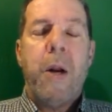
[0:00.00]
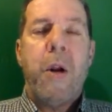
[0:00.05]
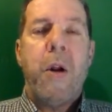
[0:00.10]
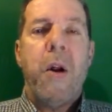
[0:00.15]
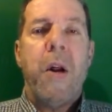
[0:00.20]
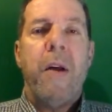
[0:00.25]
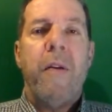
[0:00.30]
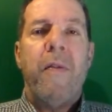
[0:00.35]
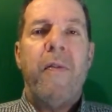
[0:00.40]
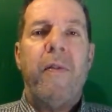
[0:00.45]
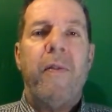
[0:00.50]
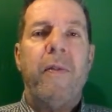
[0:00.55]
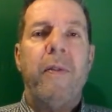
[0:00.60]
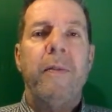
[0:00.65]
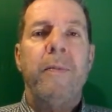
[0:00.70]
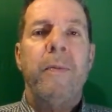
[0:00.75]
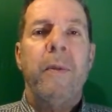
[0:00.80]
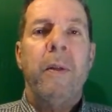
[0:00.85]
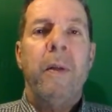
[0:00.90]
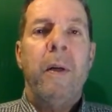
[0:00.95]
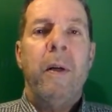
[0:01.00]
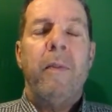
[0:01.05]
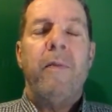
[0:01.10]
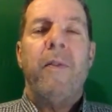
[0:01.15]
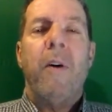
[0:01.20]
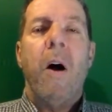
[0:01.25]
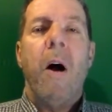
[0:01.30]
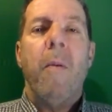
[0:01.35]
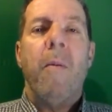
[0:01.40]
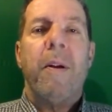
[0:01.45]
chief
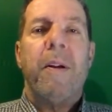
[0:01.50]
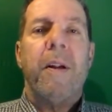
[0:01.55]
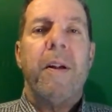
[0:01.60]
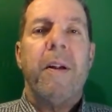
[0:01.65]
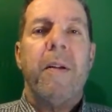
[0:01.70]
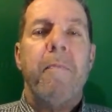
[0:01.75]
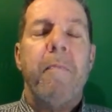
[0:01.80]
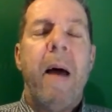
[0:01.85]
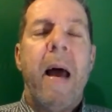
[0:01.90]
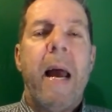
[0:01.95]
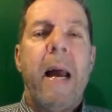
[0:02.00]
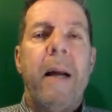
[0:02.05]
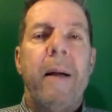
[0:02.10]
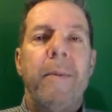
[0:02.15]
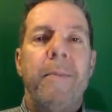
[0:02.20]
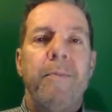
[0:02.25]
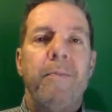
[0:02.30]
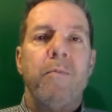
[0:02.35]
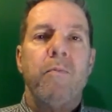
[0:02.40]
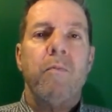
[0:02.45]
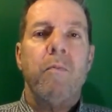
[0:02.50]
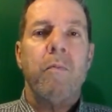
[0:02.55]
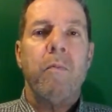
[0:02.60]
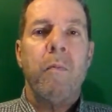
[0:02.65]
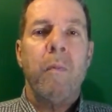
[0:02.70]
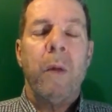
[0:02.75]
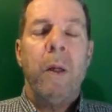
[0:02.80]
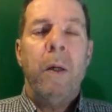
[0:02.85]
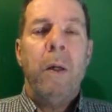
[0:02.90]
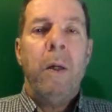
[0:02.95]
pharmacist mate,
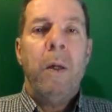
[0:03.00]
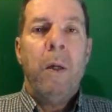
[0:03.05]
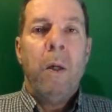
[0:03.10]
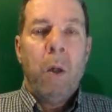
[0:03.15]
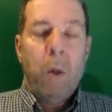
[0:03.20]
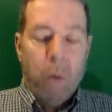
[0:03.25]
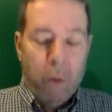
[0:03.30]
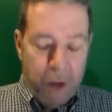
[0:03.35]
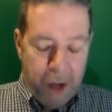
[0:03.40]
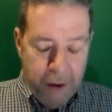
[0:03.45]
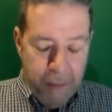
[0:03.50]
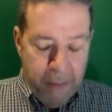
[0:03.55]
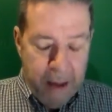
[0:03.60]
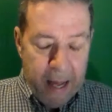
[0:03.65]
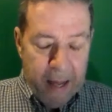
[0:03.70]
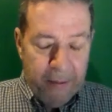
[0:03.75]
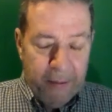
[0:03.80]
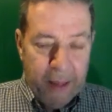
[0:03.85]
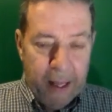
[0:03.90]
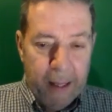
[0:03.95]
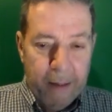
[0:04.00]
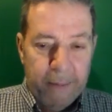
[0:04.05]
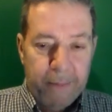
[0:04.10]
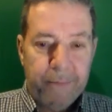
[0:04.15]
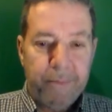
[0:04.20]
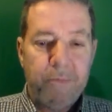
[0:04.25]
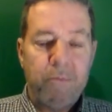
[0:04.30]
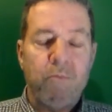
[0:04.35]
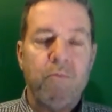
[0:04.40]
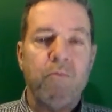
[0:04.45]
which meant that